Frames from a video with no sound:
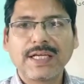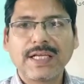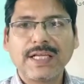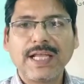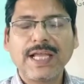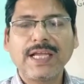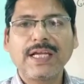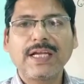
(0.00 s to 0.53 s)

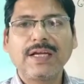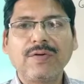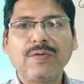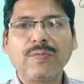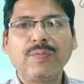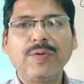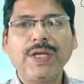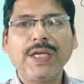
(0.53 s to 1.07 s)
Like
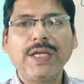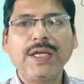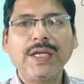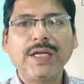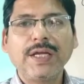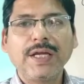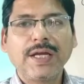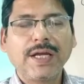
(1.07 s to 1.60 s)
we
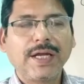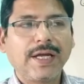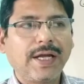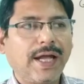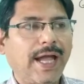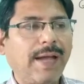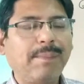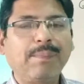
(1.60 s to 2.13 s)

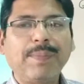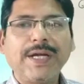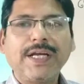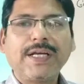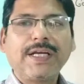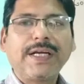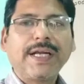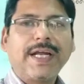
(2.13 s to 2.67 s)
have
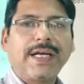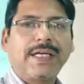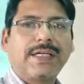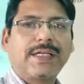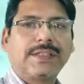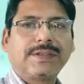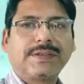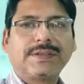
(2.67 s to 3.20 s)
paid rent,